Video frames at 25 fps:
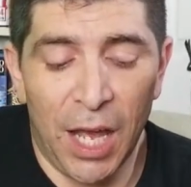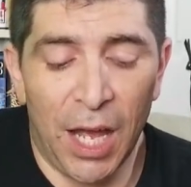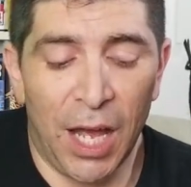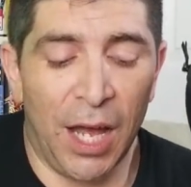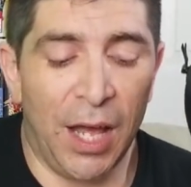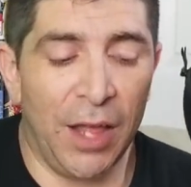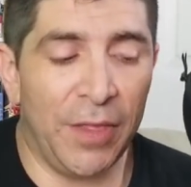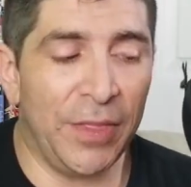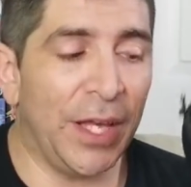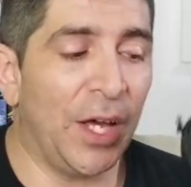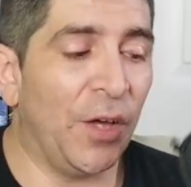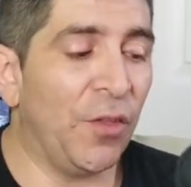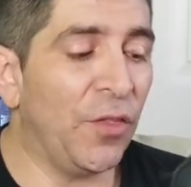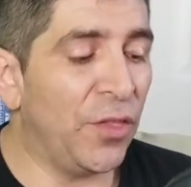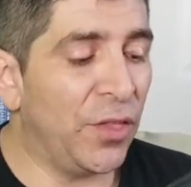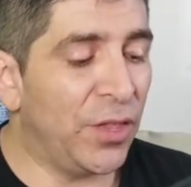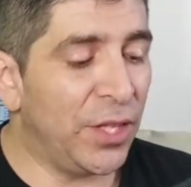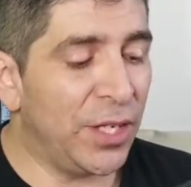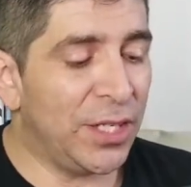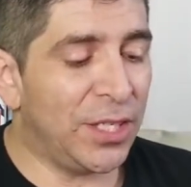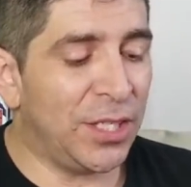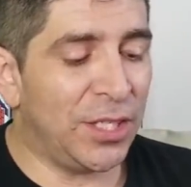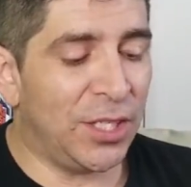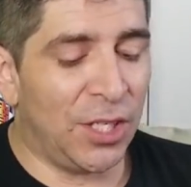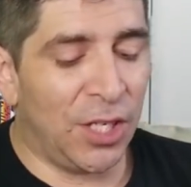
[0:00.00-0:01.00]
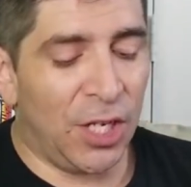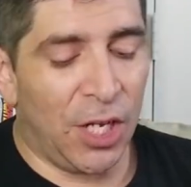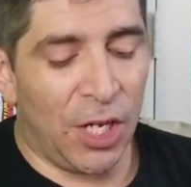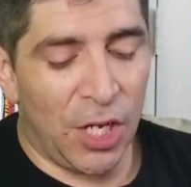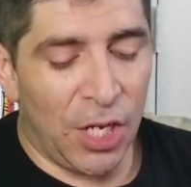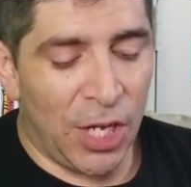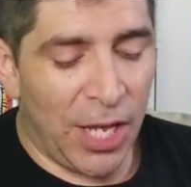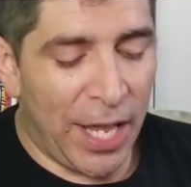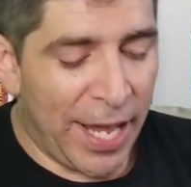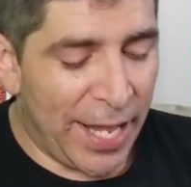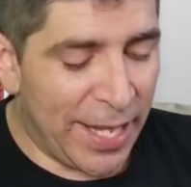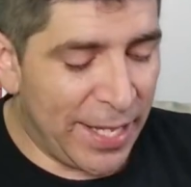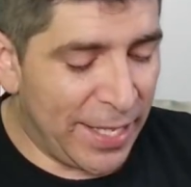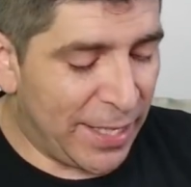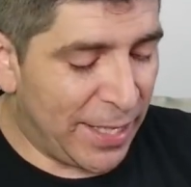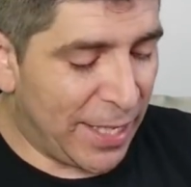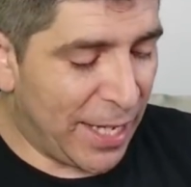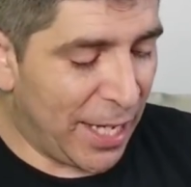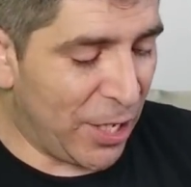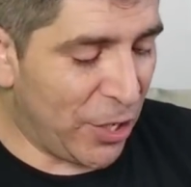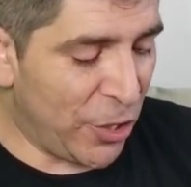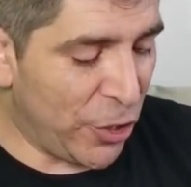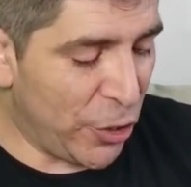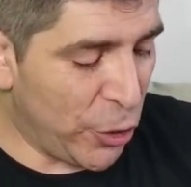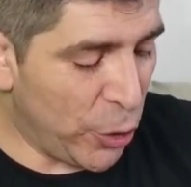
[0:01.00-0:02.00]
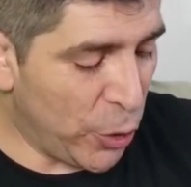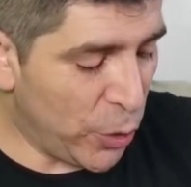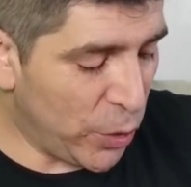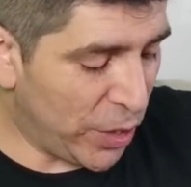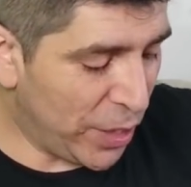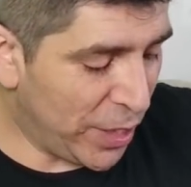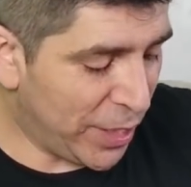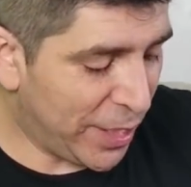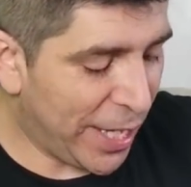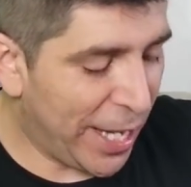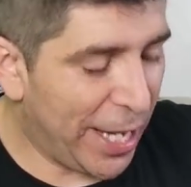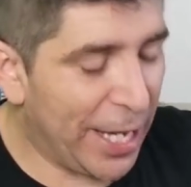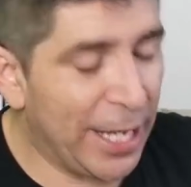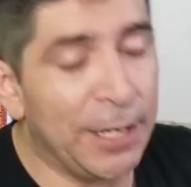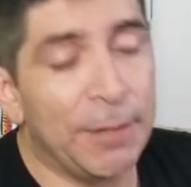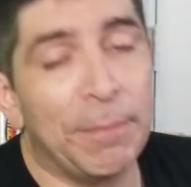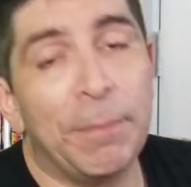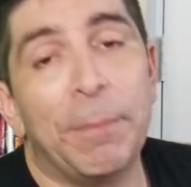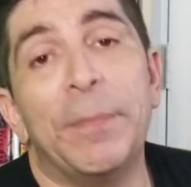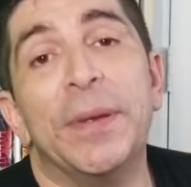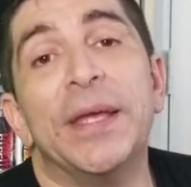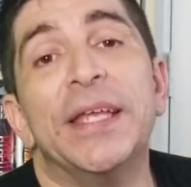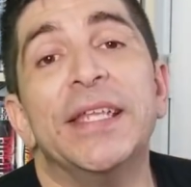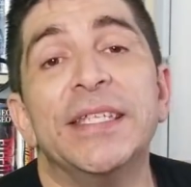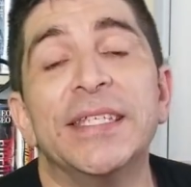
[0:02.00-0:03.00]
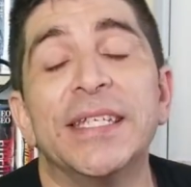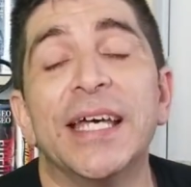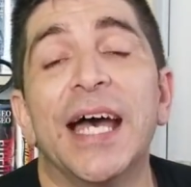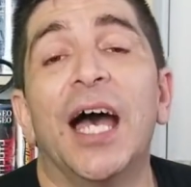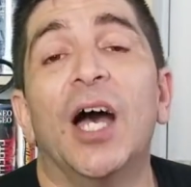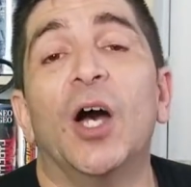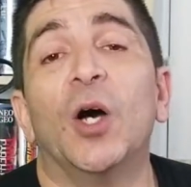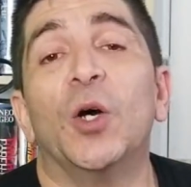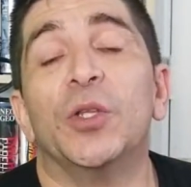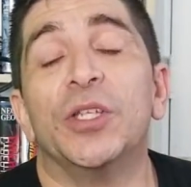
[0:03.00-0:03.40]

Now this headset uses a pin-tile